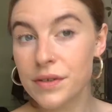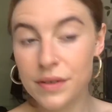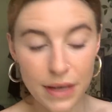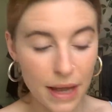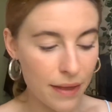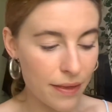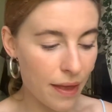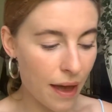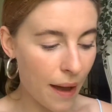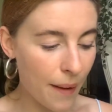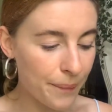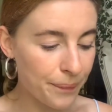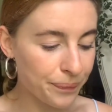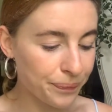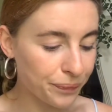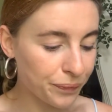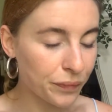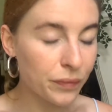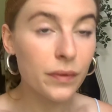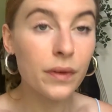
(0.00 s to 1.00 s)
Set that
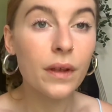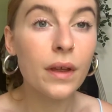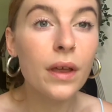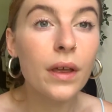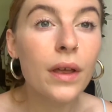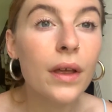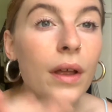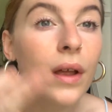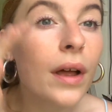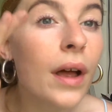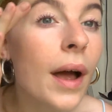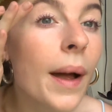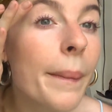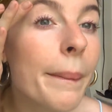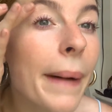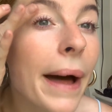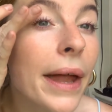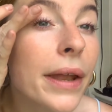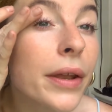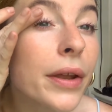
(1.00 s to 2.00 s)
a
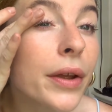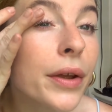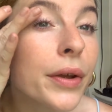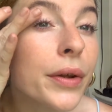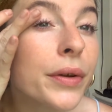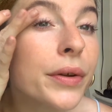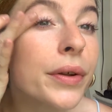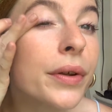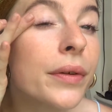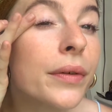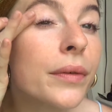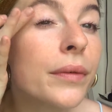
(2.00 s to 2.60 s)
matte nude.